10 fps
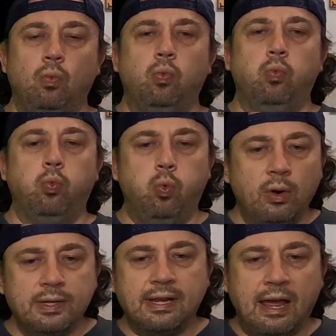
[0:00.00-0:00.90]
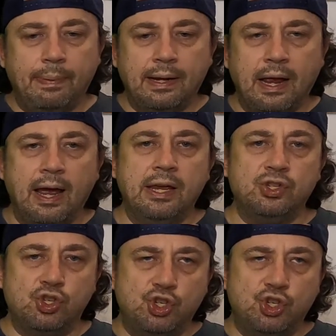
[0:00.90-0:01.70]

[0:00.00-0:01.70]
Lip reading: What is happening, guys?